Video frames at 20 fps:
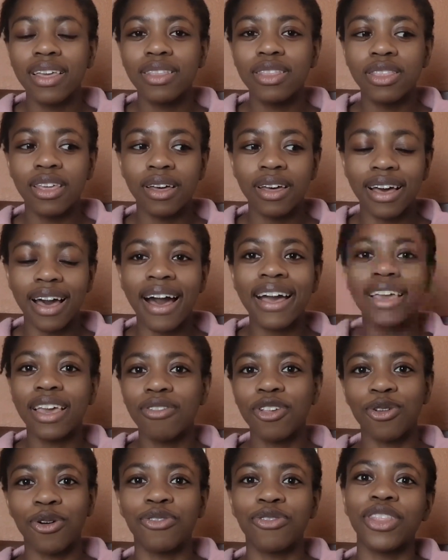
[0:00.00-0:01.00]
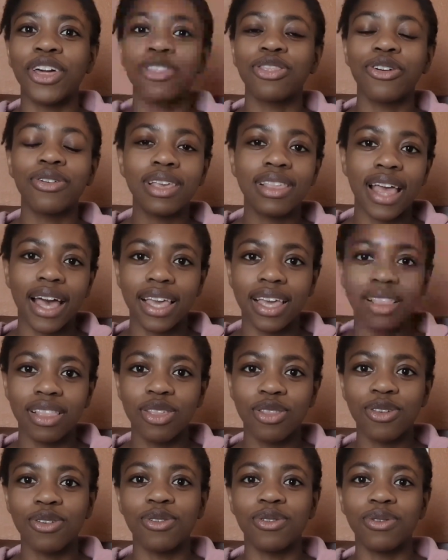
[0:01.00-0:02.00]
the guy gave his girlfriend like 30 seconds
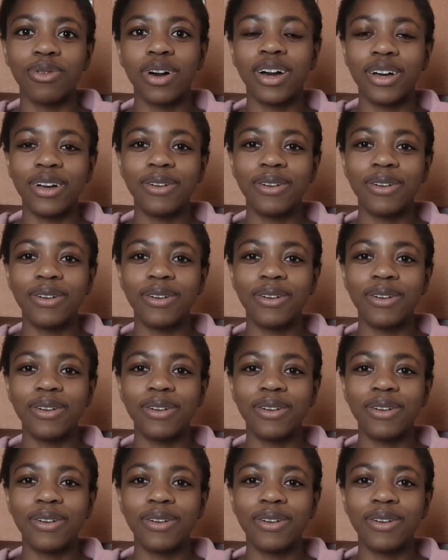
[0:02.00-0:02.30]
to